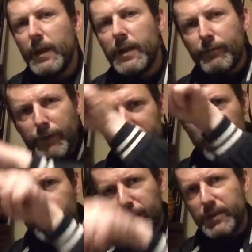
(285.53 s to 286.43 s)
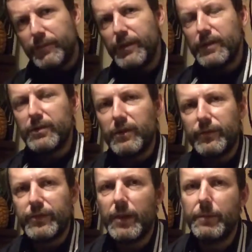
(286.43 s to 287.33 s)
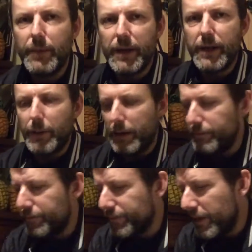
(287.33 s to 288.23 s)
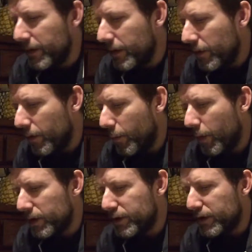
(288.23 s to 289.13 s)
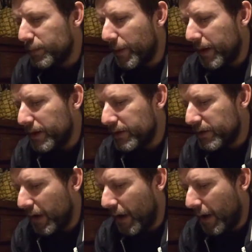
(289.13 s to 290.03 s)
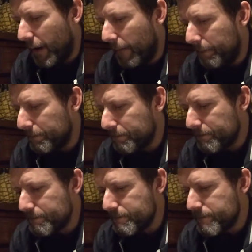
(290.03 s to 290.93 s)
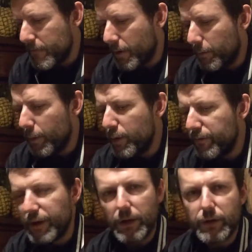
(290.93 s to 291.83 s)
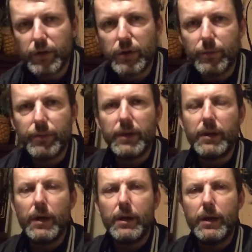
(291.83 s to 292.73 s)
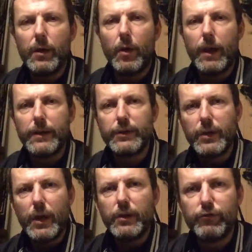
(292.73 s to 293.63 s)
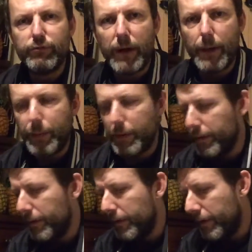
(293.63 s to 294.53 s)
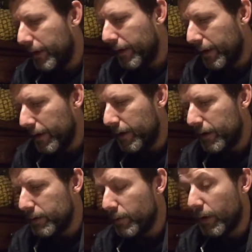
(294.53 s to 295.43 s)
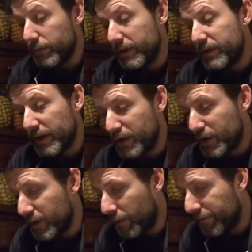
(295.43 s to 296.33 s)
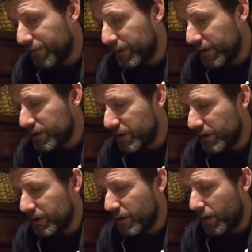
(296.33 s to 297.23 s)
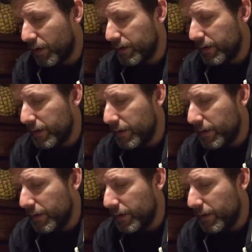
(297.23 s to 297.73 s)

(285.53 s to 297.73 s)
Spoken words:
even around to the Pacific and stuff. So anyway, watch this space. Moving on to something a little less drab. This is actually quite funny. Actually, a guy